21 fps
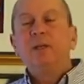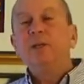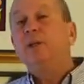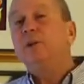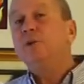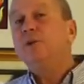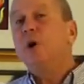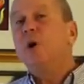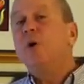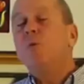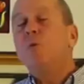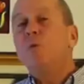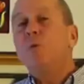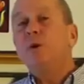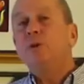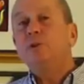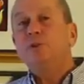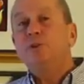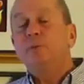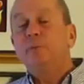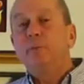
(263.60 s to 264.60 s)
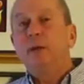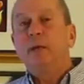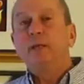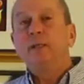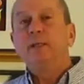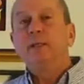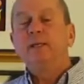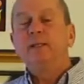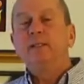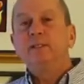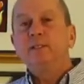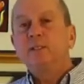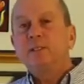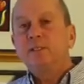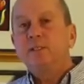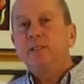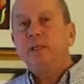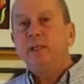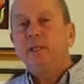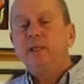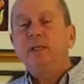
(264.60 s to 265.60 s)
You don't want your bed linen
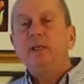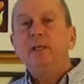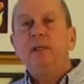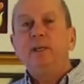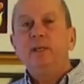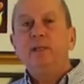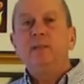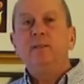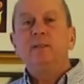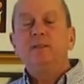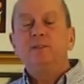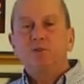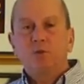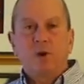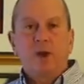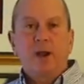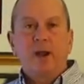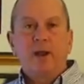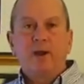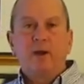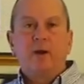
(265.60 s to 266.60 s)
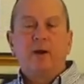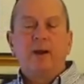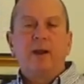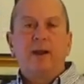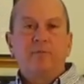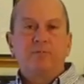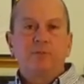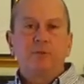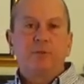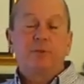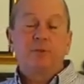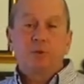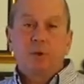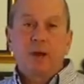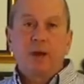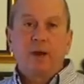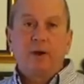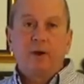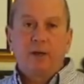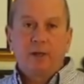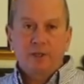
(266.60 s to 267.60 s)
sitting in the dryer after the
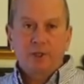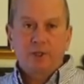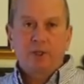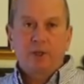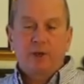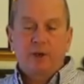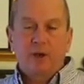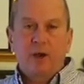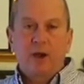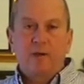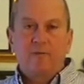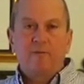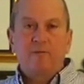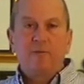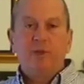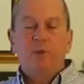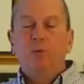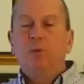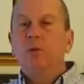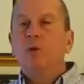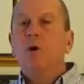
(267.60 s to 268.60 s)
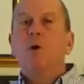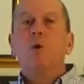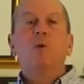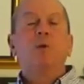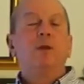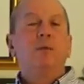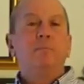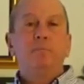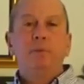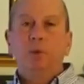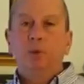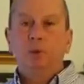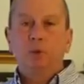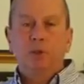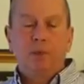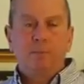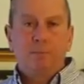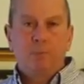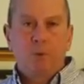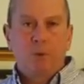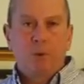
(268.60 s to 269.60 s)
dryer has shut off. You will only build
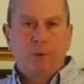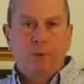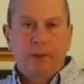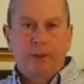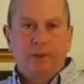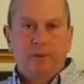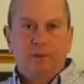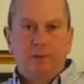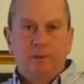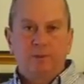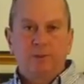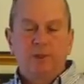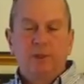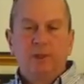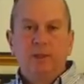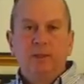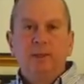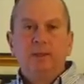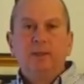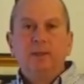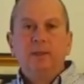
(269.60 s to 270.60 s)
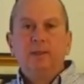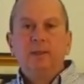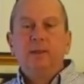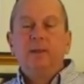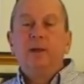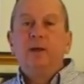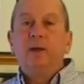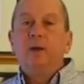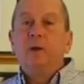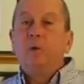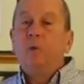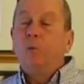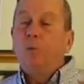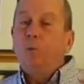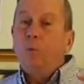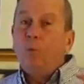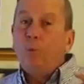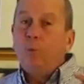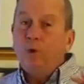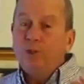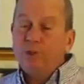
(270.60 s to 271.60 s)
up more wrinkles.
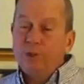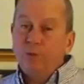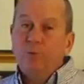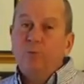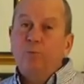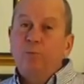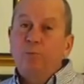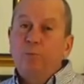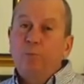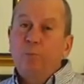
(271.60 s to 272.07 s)
What you